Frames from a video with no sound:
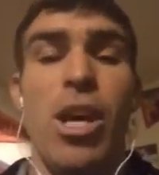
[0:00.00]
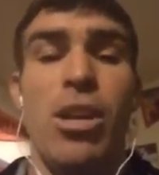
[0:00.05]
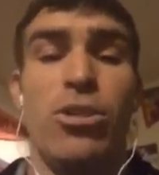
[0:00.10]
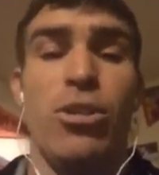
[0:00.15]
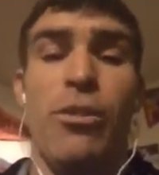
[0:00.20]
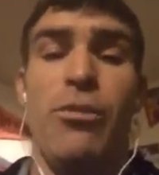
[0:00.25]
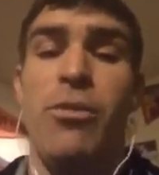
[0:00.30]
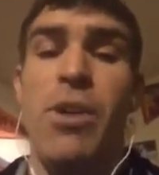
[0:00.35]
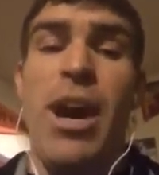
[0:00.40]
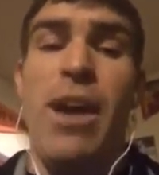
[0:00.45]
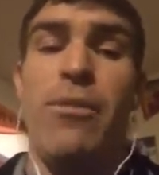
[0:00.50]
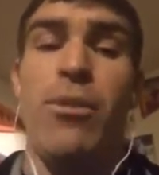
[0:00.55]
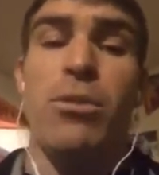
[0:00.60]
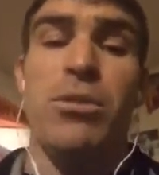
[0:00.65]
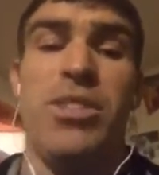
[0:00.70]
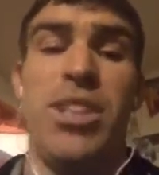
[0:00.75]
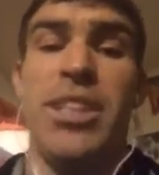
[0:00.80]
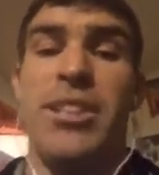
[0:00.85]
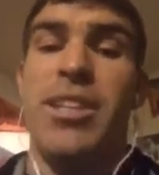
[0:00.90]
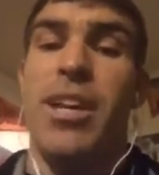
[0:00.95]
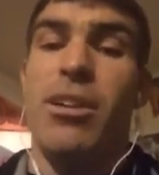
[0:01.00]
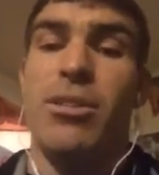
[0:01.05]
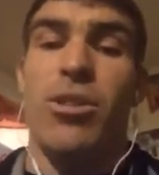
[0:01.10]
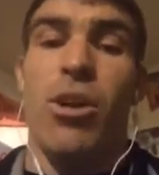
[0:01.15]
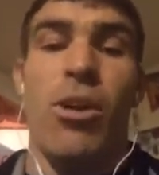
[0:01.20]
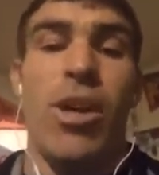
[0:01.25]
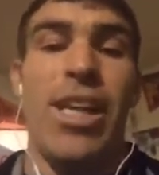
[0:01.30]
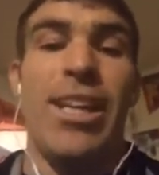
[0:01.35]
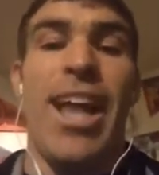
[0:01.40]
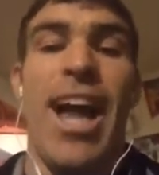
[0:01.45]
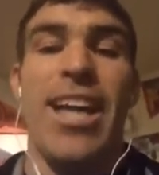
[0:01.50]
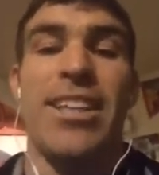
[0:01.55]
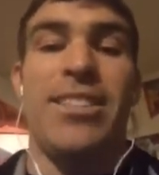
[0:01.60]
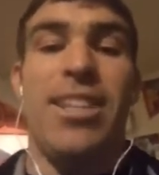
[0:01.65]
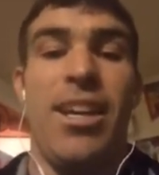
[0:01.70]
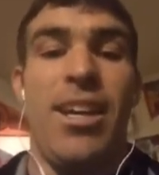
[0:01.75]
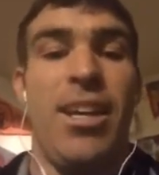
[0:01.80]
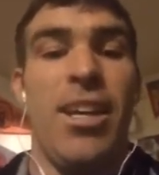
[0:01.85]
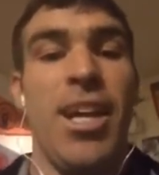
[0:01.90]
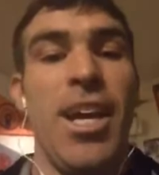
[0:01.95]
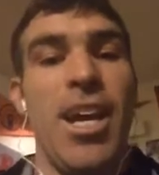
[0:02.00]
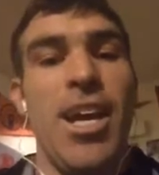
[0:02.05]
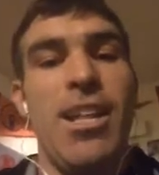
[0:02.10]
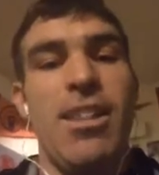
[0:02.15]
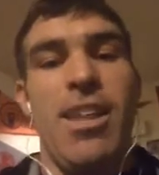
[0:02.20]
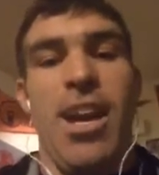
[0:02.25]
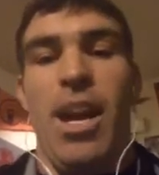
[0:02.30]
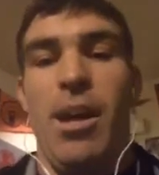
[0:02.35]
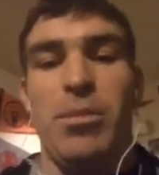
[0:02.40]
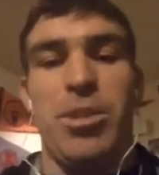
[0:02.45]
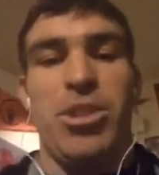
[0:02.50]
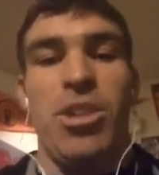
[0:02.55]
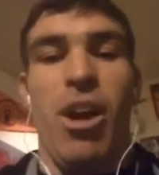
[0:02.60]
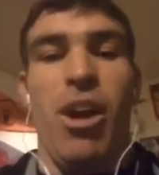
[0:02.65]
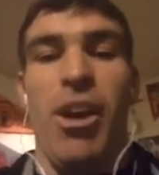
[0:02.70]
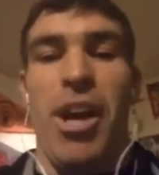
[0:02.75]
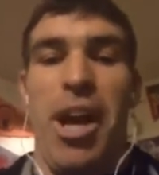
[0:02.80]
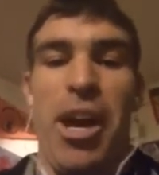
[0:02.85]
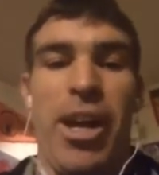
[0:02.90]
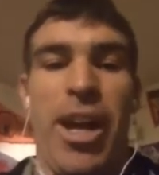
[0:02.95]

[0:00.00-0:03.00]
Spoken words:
So if you have those details already locked in, then I'm sorry.